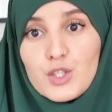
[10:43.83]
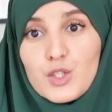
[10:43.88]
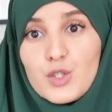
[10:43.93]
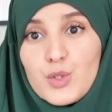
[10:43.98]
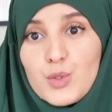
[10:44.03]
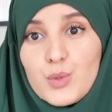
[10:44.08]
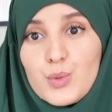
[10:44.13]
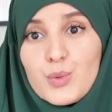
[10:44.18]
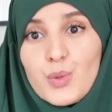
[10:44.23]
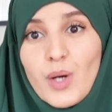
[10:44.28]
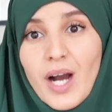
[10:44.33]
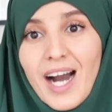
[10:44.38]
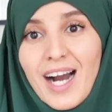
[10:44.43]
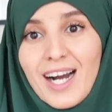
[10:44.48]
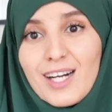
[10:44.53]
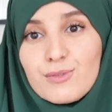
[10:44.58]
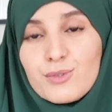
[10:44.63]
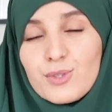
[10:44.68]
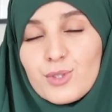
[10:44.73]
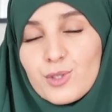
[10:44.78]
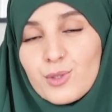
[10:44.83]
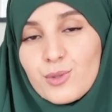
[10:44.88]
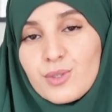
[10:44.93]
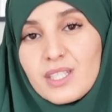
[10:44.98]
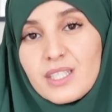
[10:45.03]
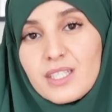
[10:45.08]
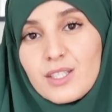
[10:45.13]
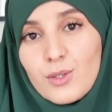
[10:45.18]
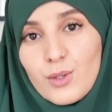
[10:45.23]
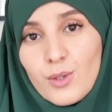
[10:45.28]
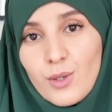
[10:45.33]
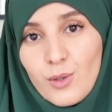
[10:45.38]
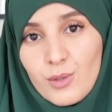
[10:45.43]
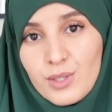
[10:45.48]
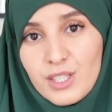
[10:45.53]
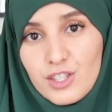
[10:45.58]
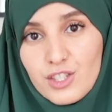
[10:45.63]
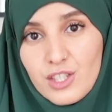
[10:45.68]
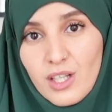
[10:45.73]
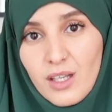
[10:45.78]
You have to create your
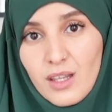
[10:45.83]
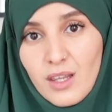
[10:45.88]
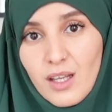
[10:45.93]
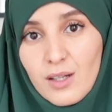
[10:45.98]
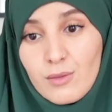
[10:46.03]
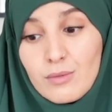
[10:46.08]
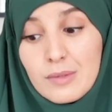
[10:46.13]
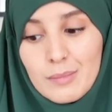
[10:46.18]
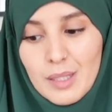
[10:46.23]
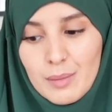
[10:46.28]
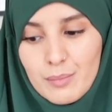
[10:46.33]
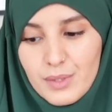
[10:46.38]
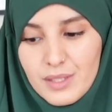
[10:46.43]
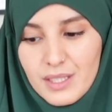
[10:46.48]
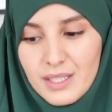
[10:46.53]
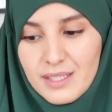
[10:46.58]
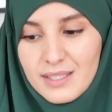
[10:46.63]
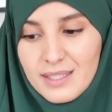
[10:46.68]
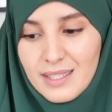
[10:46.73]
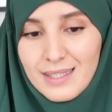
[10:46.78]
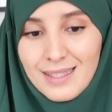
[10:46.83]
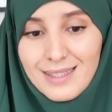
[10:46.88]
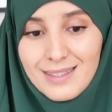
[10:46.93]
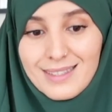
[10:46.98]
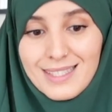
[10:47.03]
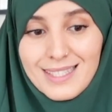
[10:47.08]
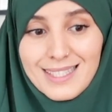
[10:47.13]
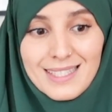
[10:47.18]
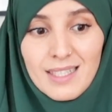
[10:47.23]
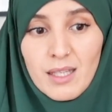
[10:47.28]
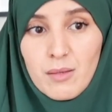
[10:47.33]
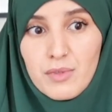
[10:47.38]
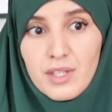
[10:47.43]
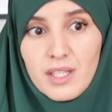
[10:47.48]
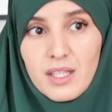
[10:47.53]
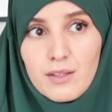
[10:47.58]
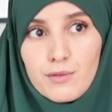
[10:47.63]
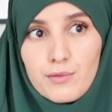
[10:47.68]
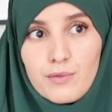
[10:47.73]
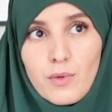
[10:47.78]
own, inshallah. Remember this, and it's the same
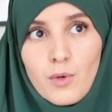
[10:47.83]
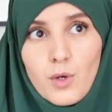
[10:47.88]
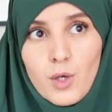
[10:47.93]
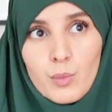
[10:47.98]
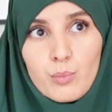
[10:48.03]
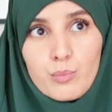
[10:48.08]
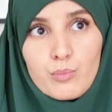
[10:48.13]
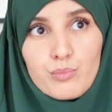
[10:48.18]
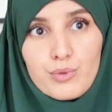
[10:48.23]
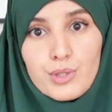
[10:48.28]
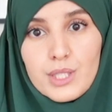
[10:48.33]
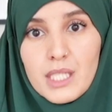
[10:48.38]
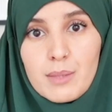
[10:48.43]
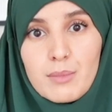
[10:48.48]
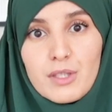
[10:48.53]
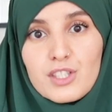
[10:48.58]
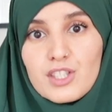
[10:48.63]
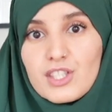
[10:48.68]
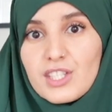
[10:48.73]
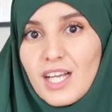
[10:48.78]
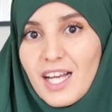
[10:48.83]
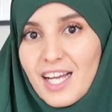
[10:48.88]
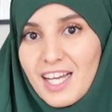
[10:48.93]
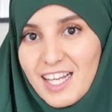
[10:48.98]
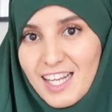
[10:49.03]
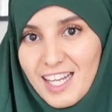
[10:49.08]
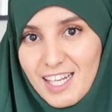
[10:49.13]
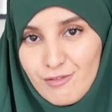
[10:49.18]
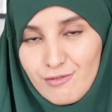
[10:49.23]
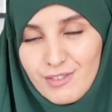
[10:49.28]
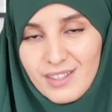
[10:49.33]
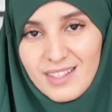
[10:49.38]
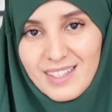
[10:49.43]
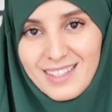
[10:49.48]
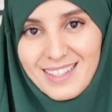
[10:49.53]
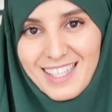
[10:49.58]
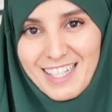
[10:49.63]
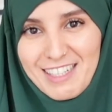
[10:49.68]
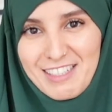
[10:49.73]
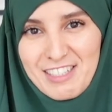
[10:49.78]
thing for pretty much
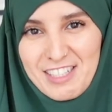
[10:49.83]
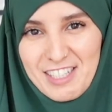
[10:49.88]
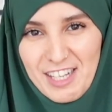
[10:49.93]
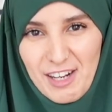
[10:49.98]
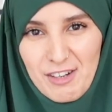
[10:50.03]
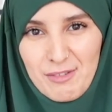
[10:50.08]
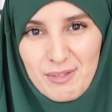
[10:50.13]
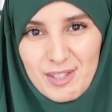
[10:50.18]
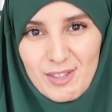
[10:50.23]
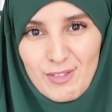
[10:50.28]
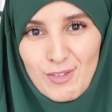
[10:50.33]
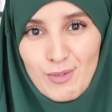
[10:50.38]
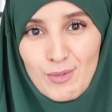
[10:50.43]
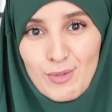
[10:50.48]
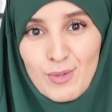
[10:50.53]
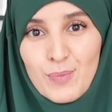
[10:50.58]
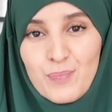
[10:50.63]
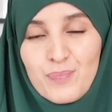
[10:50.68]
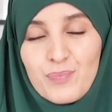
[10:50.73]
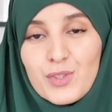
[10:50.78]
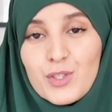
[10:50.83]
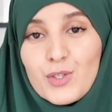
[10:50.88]
everything that I share with you.